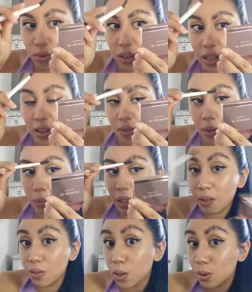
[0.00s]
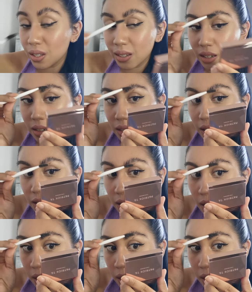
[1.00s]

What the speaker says: really giving, even though it's tinted,